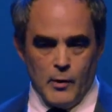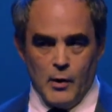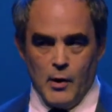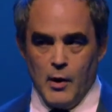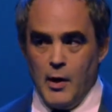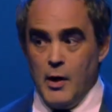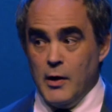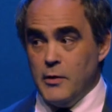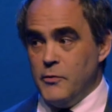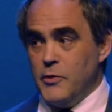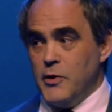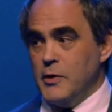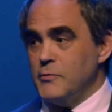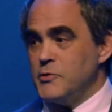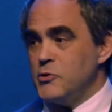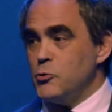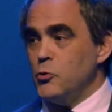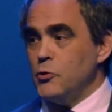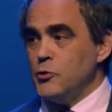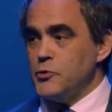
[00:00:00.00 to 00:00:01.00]
And the
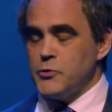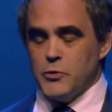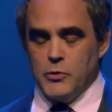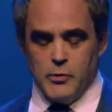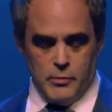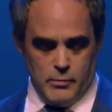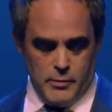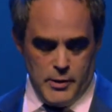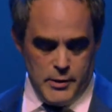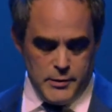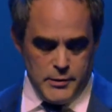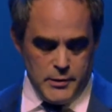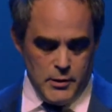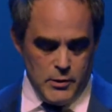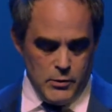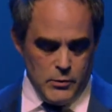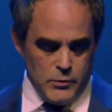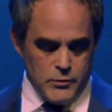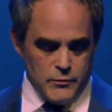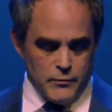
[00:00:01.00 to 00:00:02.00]
tools are easy to
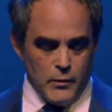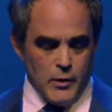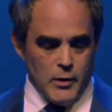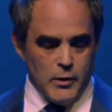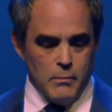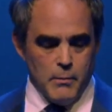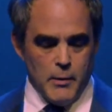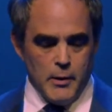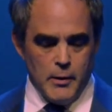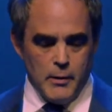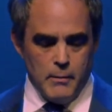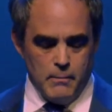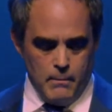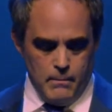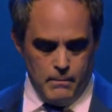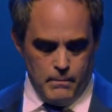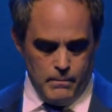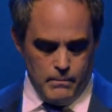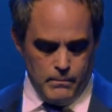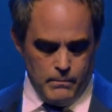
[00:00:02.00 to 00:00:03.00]
use for anybody.
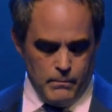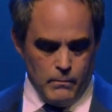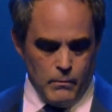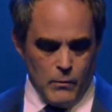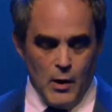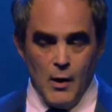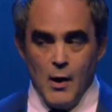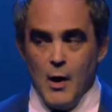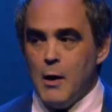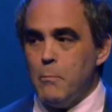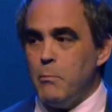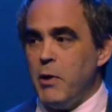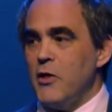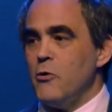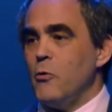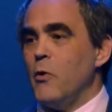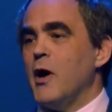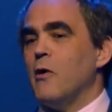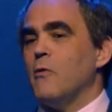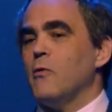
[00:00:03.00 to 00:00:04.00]
By the
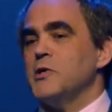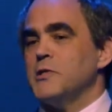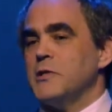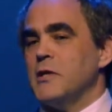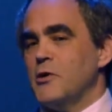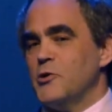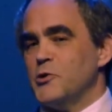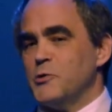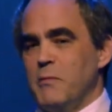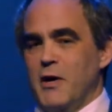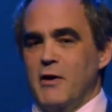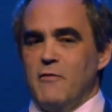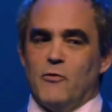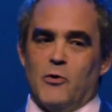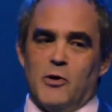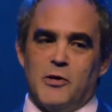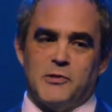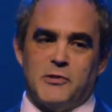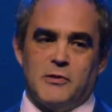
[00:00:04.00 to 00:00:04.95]
way, a reason I used my voice